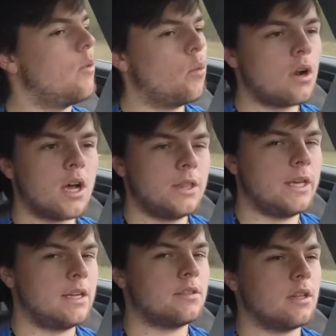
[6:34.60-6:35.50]
one odd
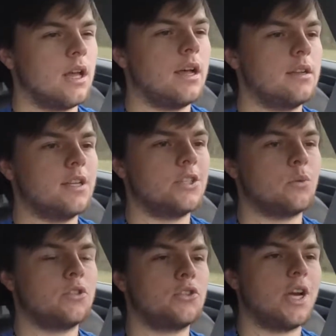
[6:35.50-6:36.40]
thing it does a lot is
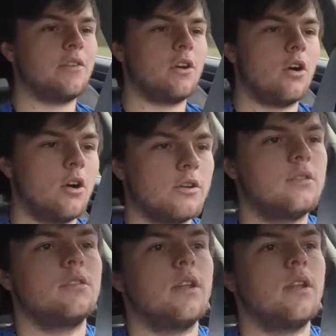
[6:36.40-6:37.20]
when you're driving hard